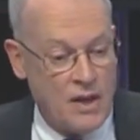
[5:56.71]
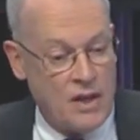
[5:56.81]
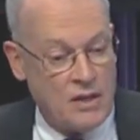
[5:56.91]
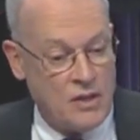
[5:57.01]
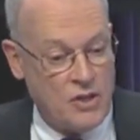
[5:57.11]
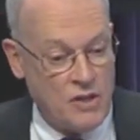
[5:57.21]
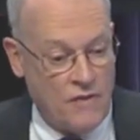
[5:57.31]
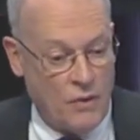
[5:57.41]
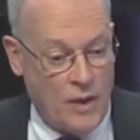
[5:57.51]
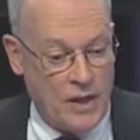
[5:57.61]
in
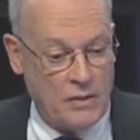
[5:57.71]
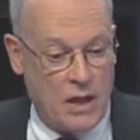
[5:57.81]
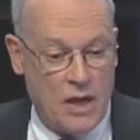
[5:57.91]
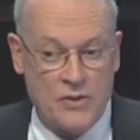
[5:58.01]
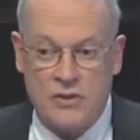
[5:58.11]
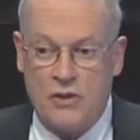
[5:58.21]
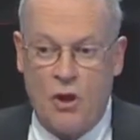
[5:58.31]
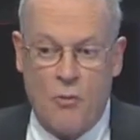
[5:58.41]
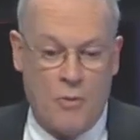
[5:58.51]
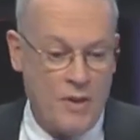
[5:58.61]
achieving weight loss,
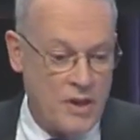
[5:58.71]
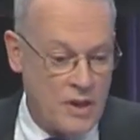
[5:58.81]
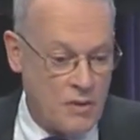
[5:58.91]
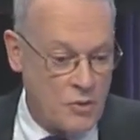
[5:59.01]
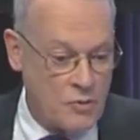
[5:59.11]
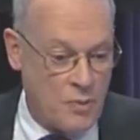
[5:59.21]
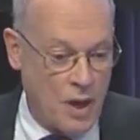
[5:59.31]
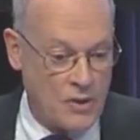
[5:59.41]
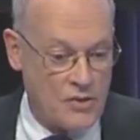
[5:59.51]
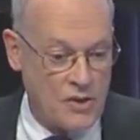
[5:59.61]
comorbidity
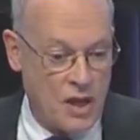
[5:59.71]
response,